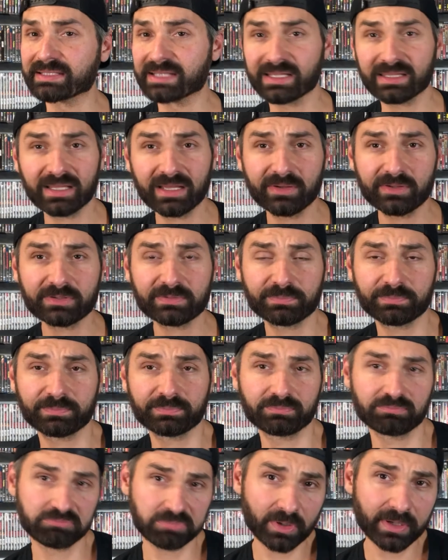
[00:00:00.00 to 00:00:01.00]
I thought it was
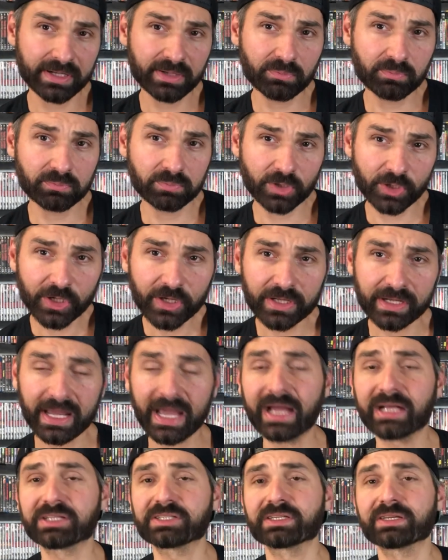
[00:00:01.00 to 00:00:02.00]
pretty good
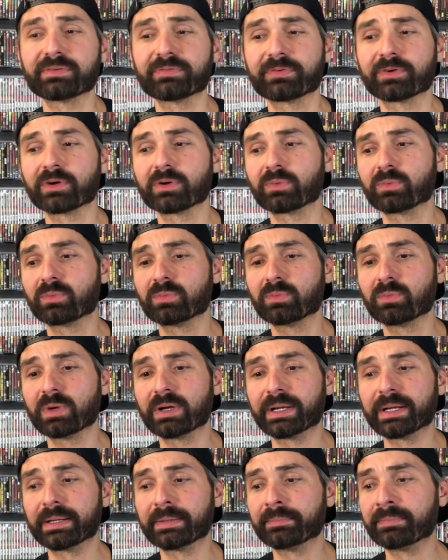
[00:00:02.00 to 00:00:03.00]
actually for
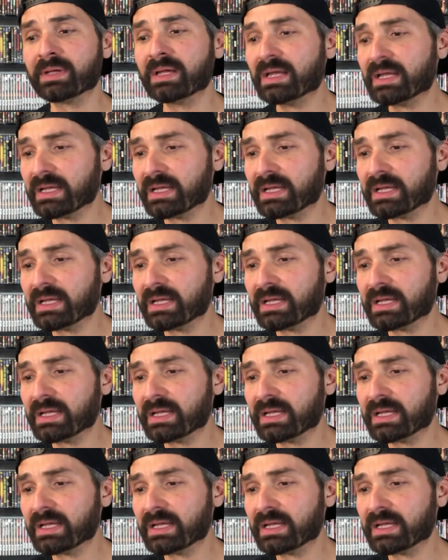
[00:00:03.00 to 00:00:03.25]
um,